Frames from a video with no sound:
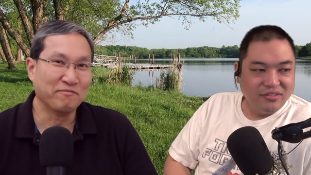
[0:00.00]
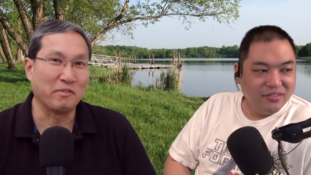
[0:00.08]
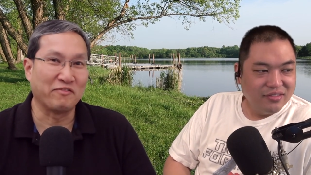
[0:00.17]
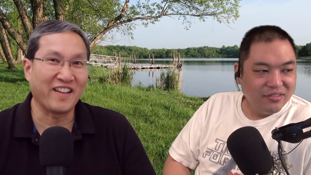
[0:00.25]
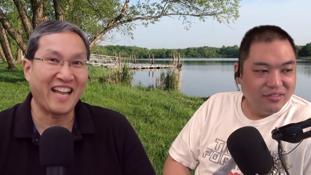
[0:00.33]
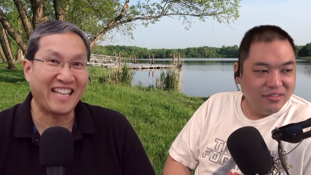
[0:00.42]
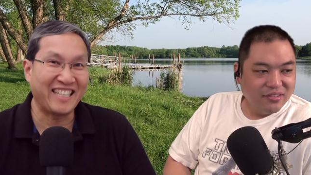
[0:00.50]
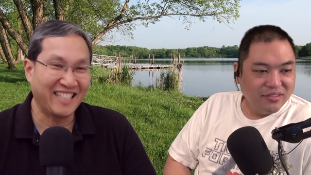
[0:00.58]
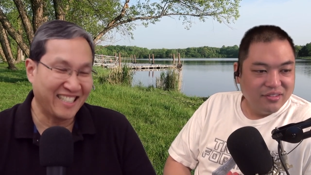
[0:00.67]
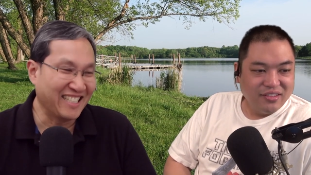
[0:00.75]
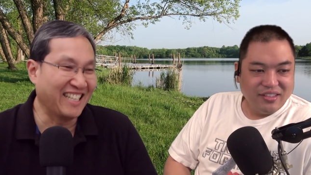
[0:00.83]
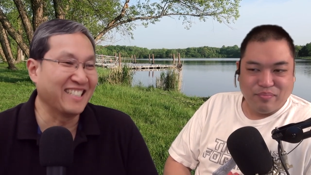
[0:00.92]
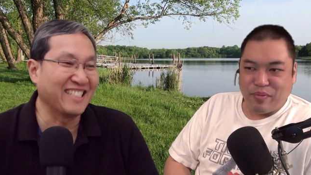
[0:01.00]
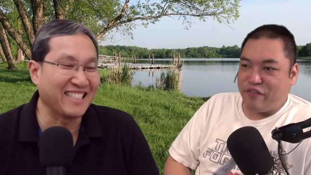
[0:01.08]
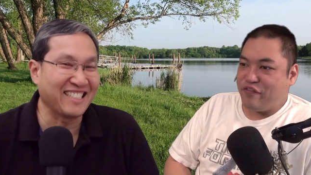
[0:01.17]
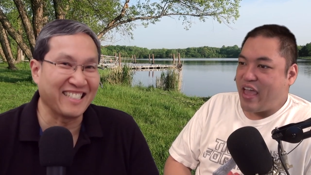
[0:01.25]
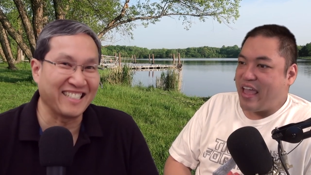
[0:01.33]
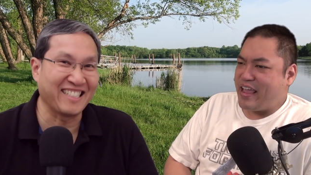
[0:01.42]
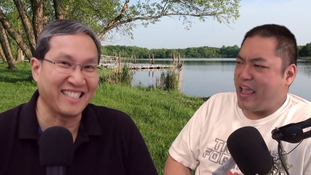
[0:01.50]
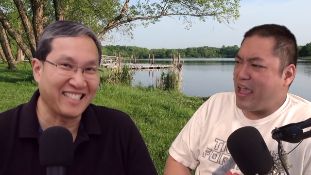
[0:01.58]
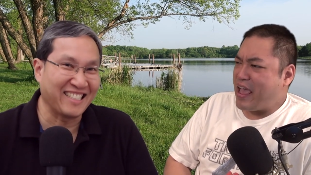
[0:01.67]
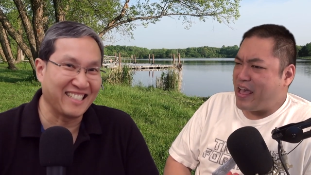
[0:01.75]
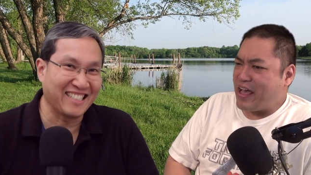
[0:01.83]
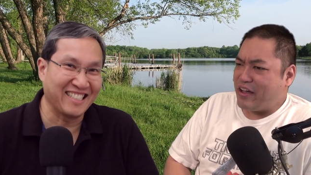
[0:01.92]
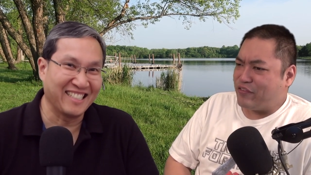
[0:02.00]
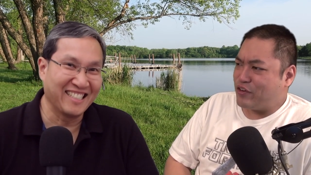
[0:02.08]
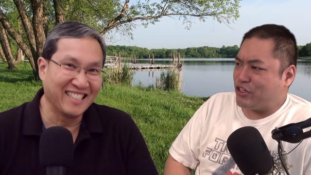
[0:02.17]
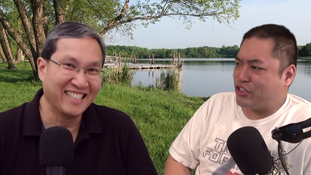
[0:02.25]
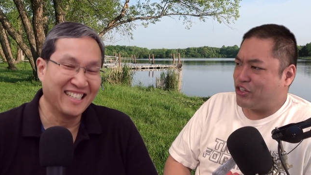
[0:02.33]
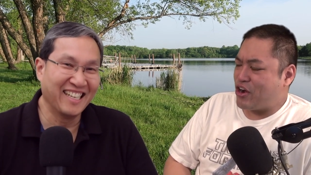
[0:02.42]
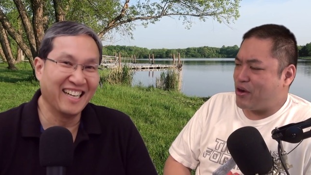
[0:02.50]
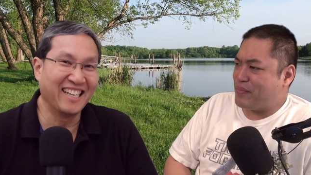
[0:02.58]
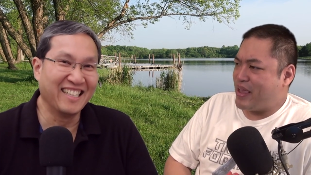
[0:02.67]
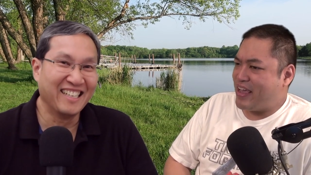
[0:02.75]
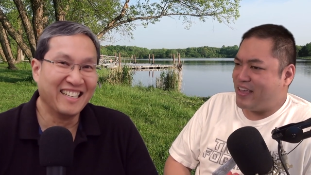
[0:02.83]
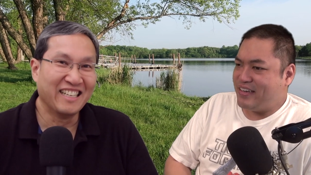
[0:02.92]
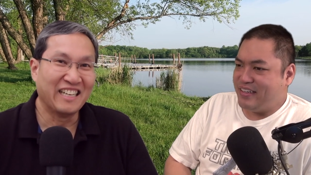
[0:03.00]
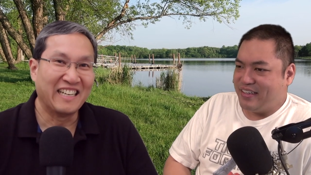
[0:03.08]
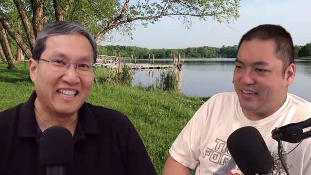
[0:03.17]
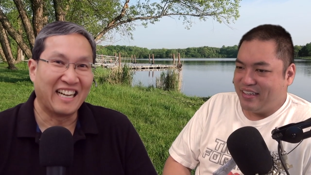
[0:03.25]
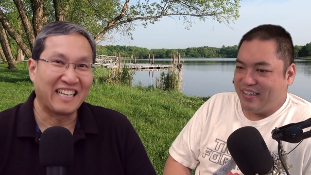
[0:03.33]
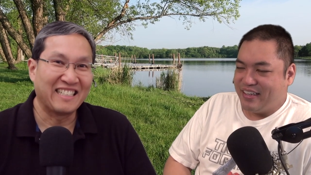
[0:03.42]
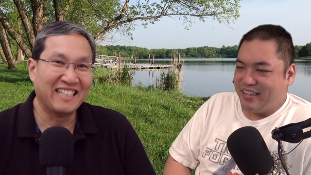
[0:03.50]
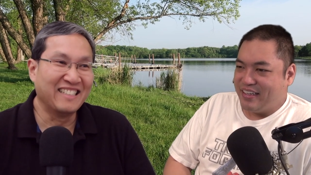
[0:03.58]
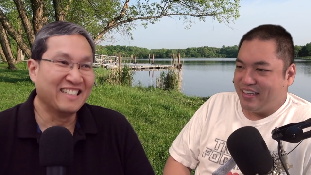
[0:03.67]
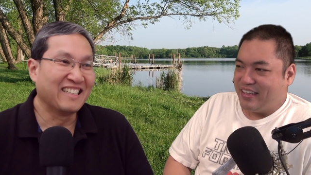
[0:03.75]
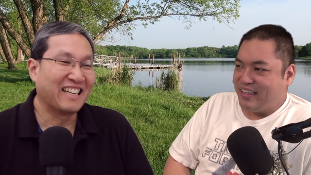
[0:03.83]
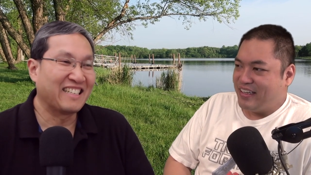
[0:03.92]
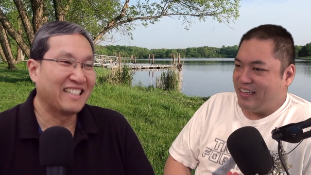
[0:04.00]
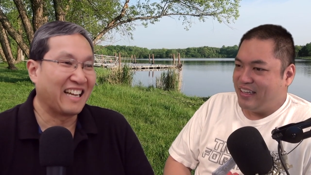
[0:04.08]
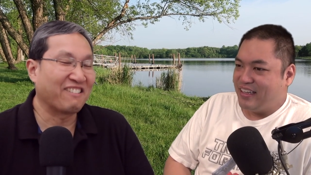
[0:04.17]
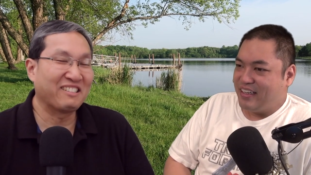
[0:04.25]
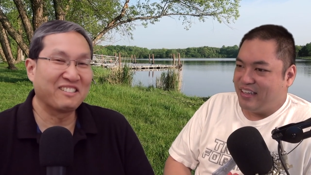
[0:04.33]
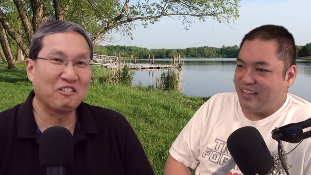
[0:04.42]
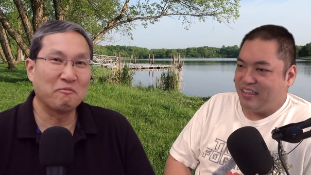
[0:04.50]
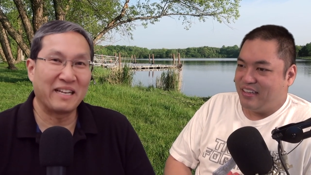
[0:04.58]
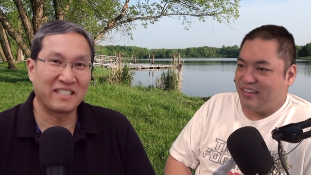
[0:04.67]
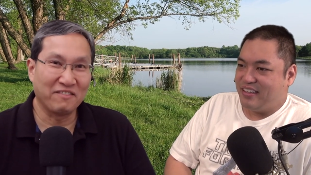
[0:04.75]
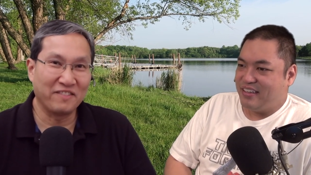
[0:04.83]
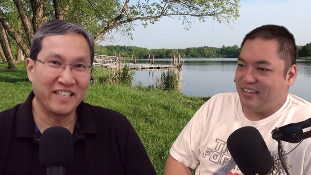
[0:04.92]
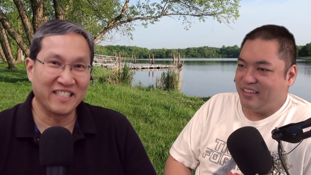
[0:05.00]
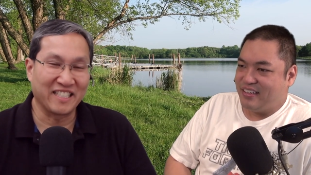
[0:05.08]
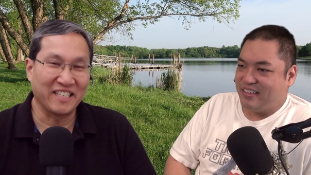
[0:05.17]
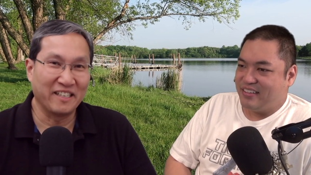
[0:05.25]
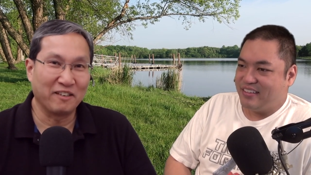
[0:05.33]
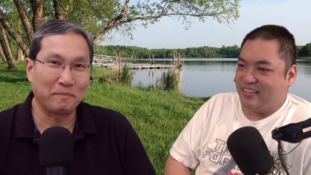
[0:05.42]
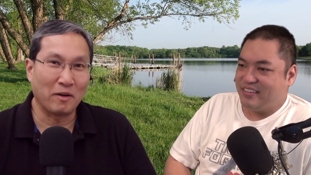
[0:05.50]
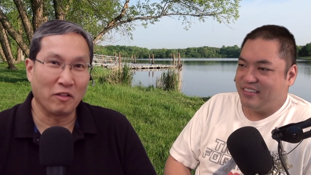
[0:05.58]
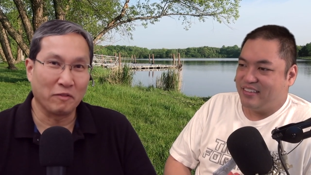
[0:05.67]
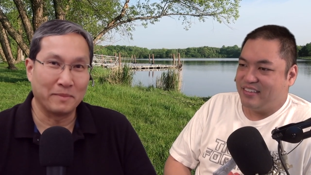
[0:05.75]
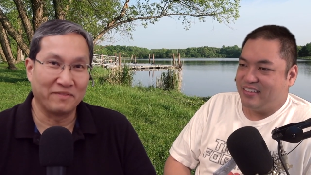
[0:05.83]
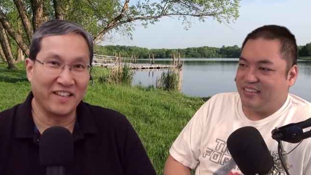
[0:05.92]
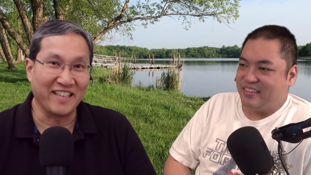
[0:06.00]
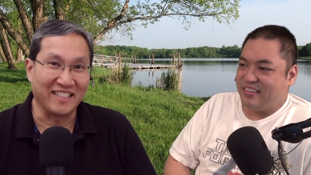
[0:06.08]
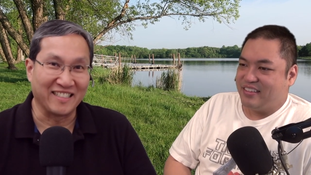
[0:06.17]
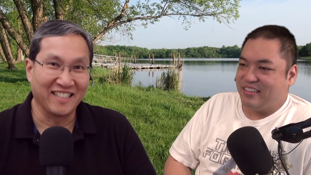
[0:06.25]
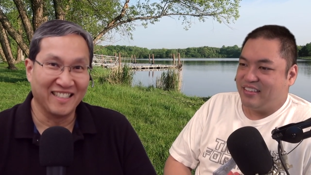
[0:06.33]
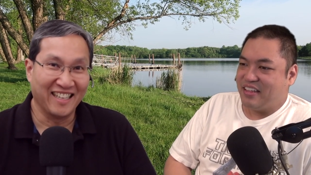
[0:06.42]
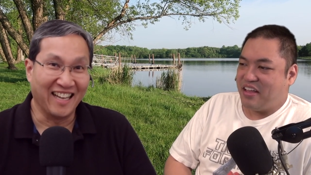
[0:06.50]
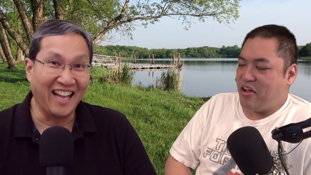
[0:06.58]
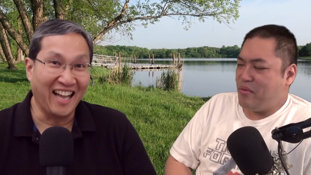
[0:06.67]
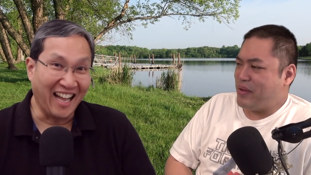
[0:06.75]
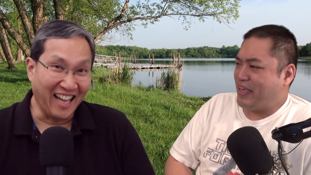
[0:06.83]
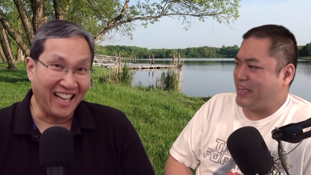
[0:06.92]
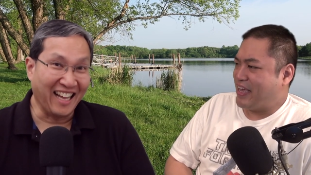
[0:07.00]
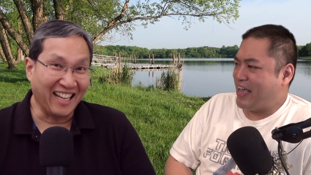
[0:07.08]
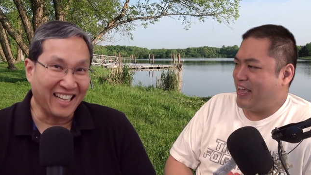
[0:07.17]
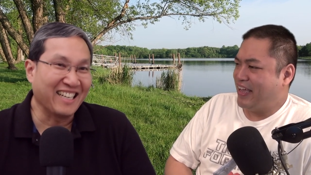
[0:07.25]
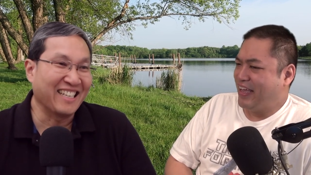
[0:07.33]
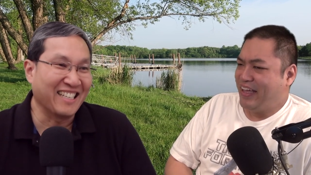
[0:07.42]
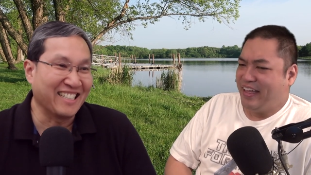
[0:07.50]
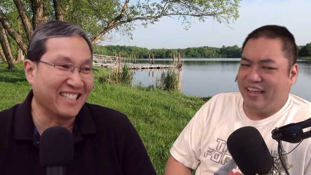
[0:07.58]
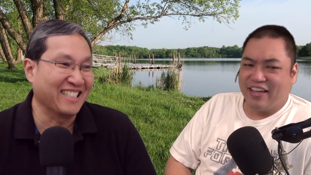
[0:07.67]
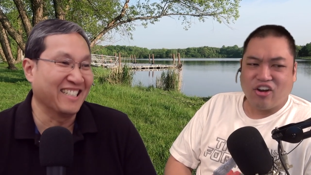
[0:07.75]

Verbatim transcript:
Speaker 1: Buffet. buffet. Yeah, for sure, man.
Speaker 2: I I want to go back to Vegas to hit up all the buffets.
Speaker 1: Oh my god.